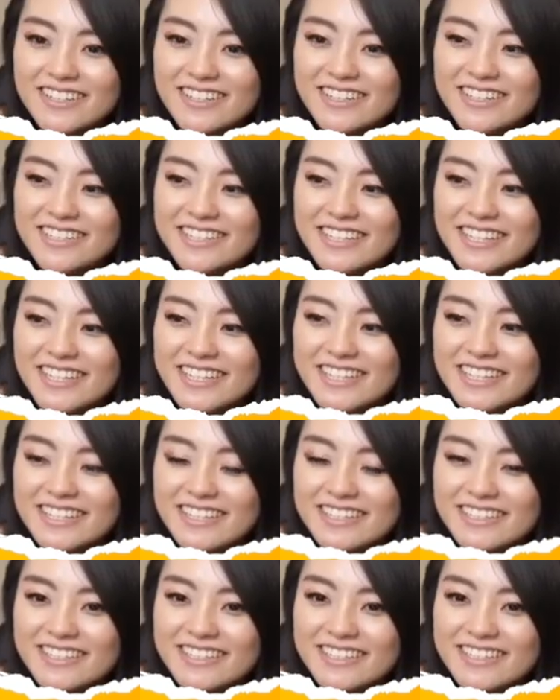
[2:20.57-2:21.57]

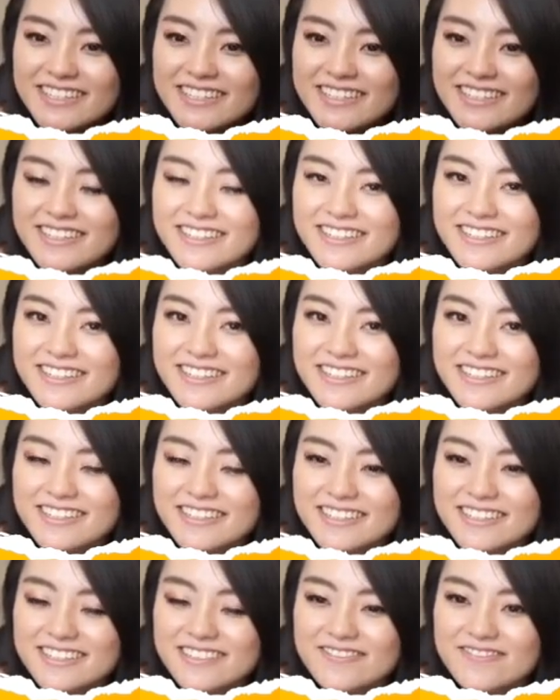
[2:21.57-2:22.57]

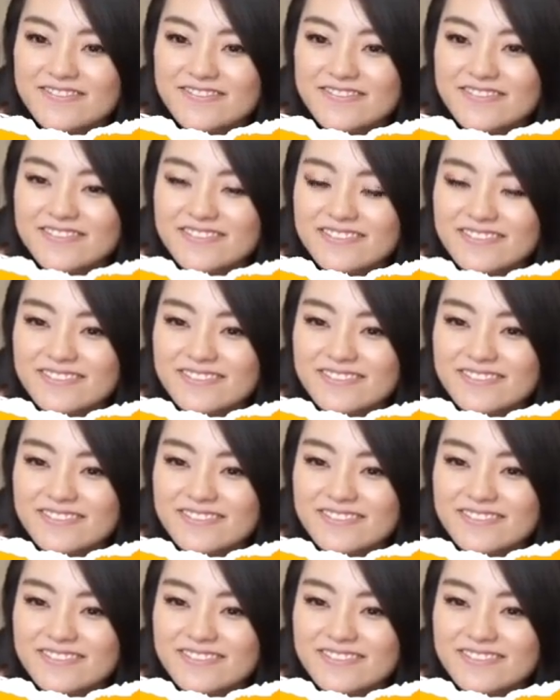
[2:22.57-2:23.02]
This person isn't speaking.